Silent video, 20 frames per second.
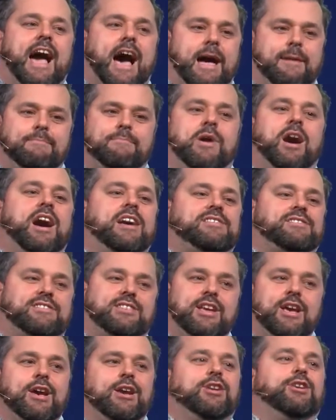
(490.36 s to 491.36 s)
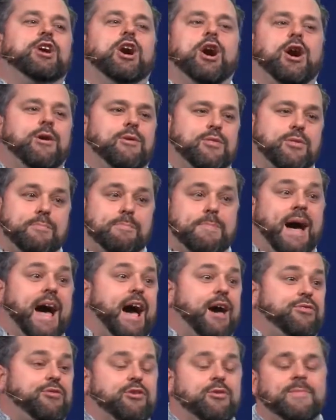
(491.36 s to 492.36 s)
I must go the
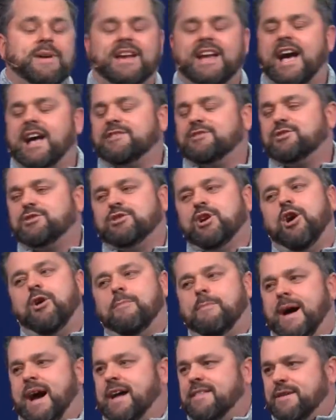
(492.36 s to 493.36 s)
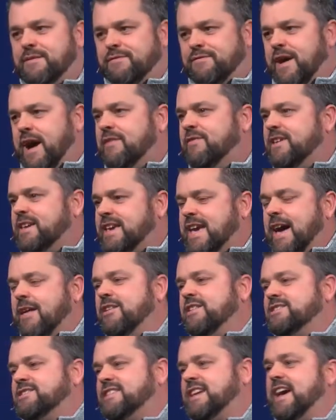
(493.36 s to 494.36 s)
bathroom. It got so bad that finally
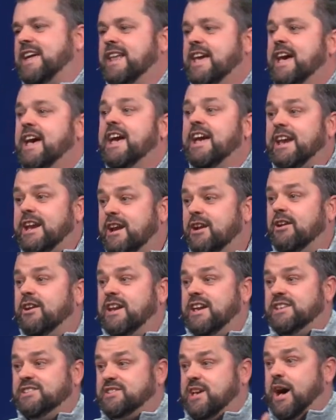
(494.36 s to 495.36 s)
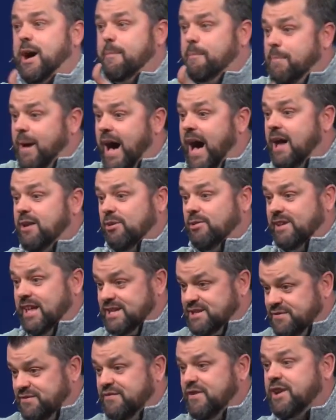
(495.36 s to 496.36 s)
Kelly said, Here is a bottle.
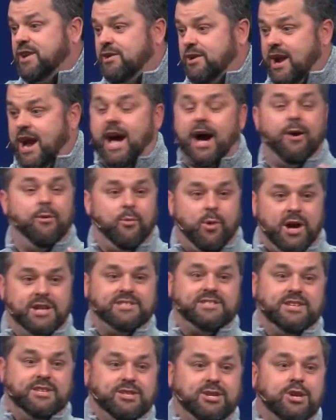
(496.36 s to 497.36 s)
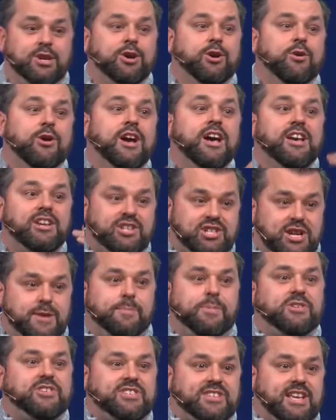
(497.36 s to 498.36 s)
Let's figure out what to do. She
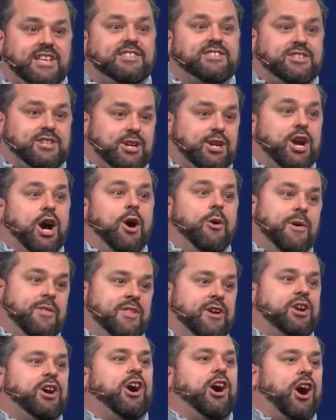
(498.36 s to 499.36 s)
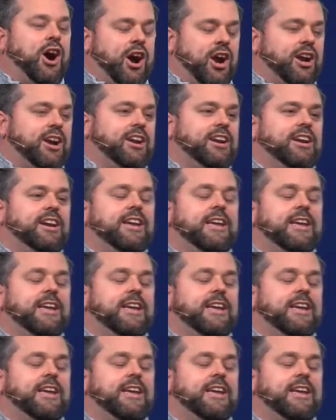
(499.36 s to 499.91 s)
proceeds to go in the car.